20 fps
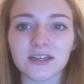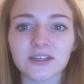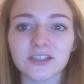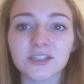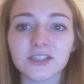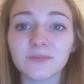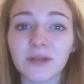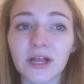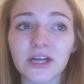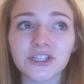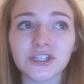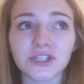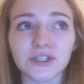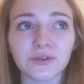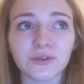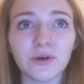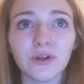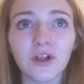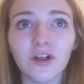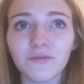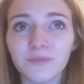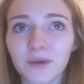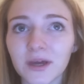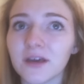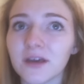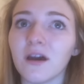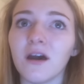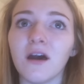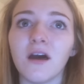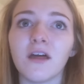splashes all of my
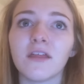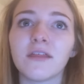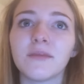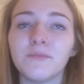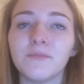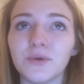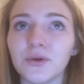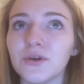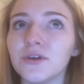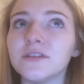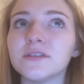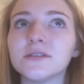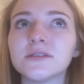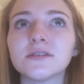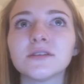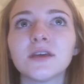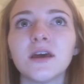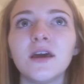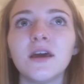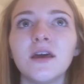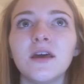girth, boots,